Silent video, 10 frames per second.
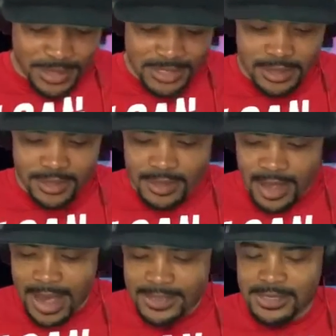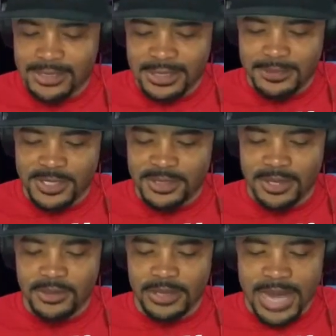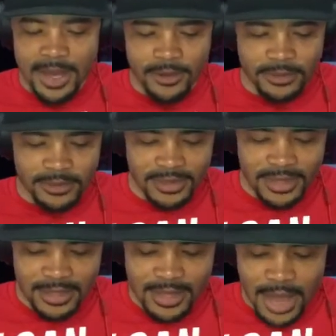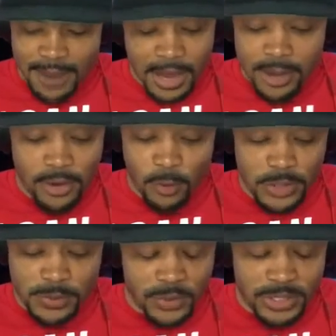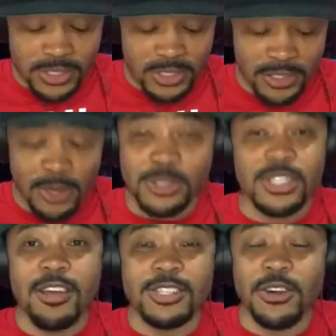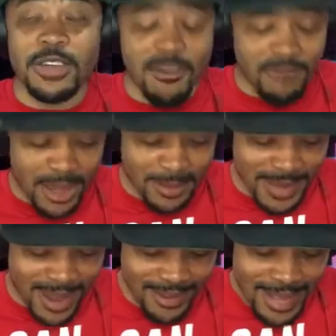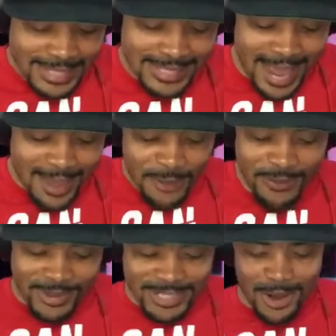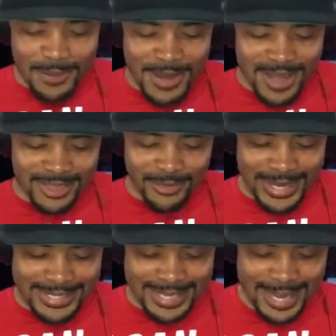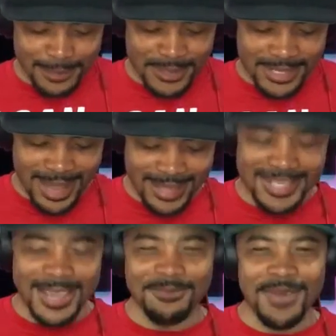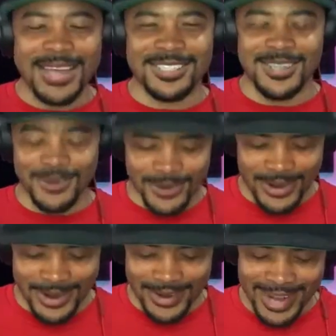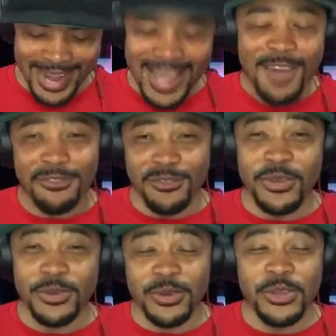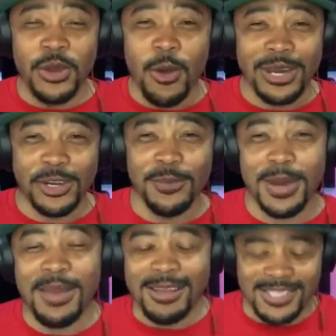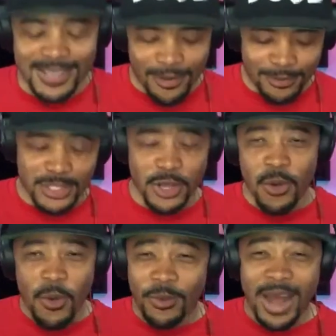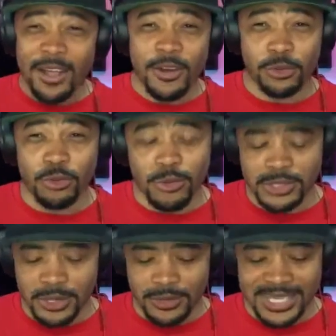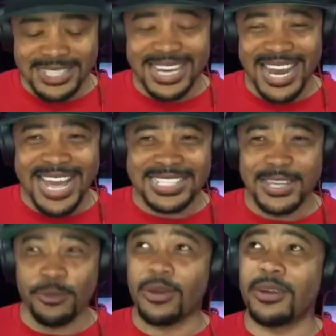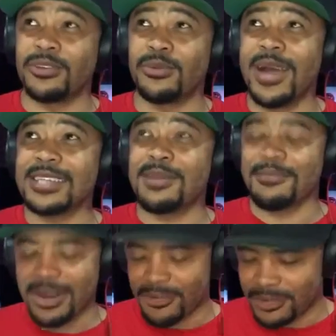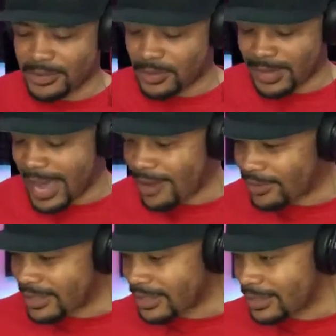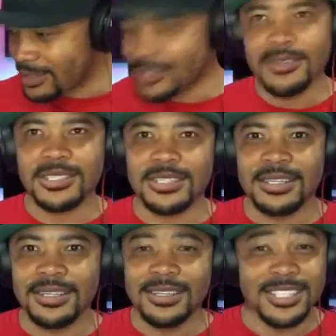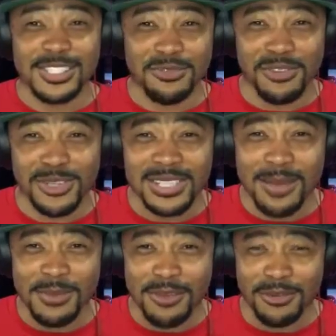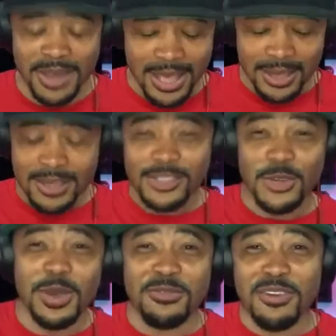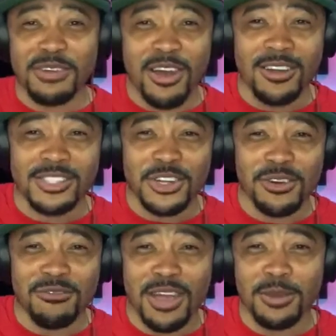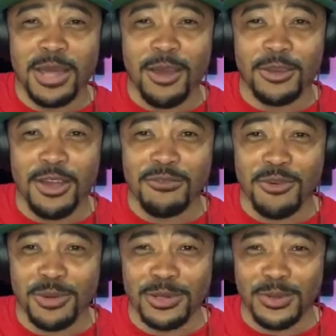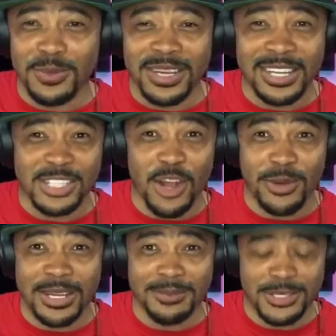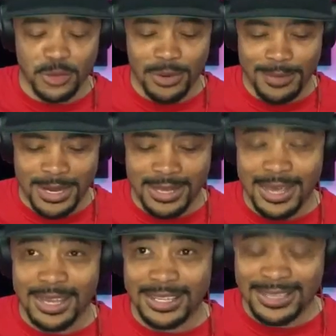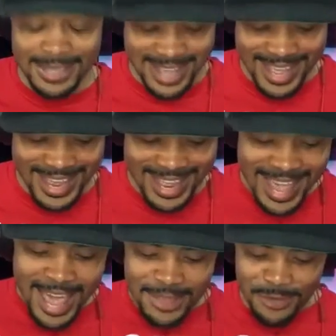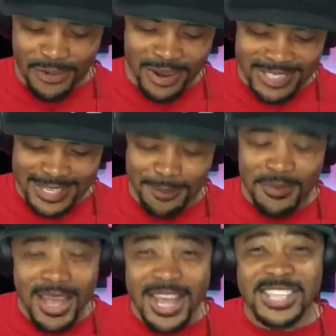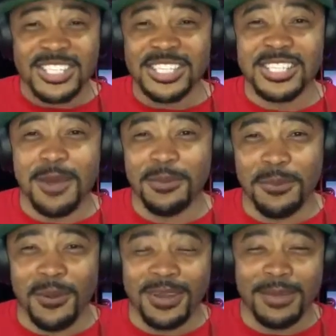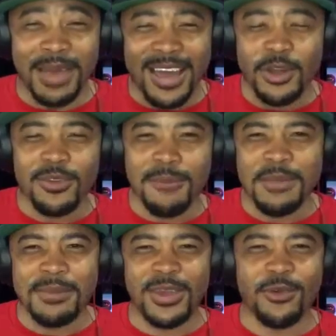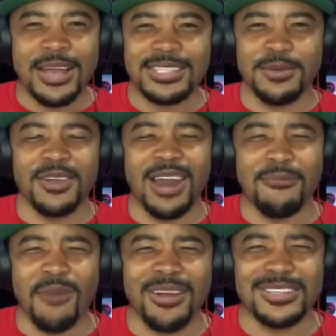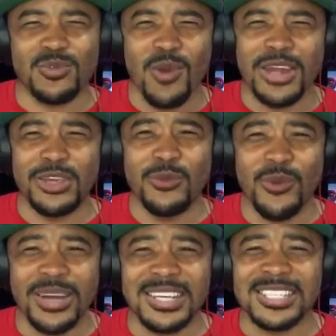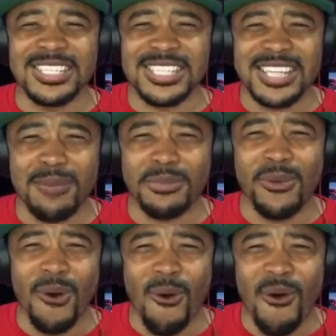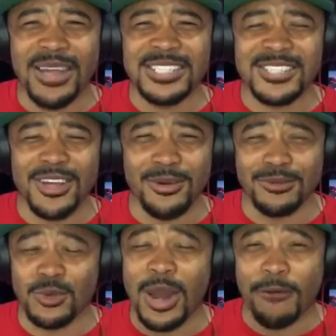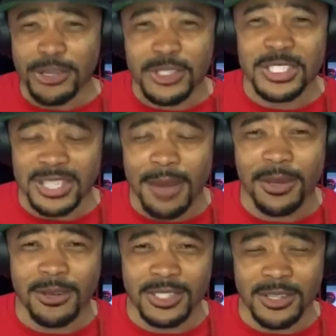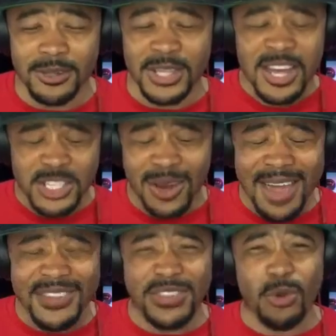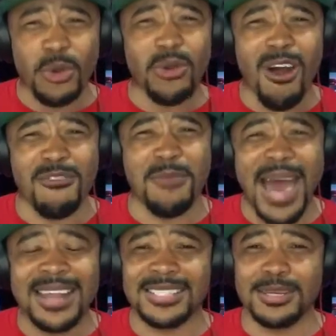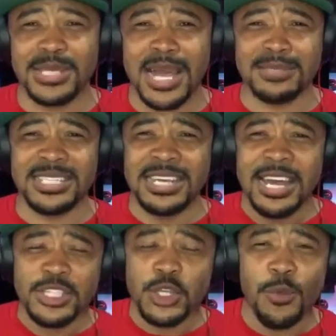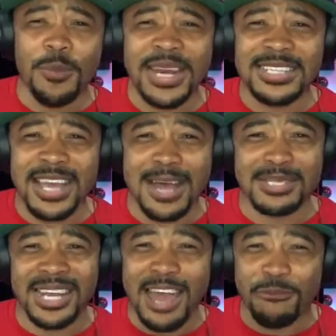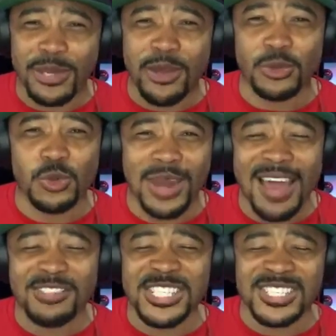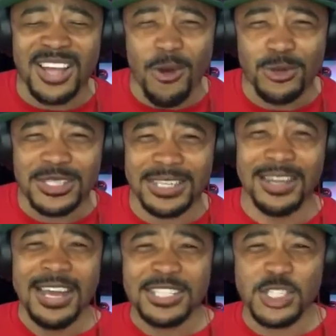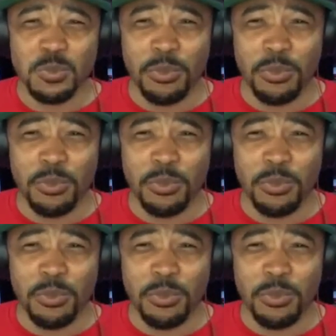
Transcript: much. Gosh, it seems still loud. I'm not going to whisper. This is a dose. Y'all turn y'all volume down. Today, we're going to talk about three tips to make sure you know a little bit about stones. So we're not going to throw stones. That's the last thing we're going to do. Why is my microphone so loud? Seriously. This is the first time ever. Do me a favor, y'all. Turn the volume down on y'all phone a little bit unless y'all want to hear me screaming and yelling. The first tip is to stumble upon them. Now, I know that may be crazy, but you're like, Markiss, why do you want us to stumble on stones? Well, I want you to stumble on stones so life can throw you off balance sometimes. See, too many times in life, we go through life just coasting, just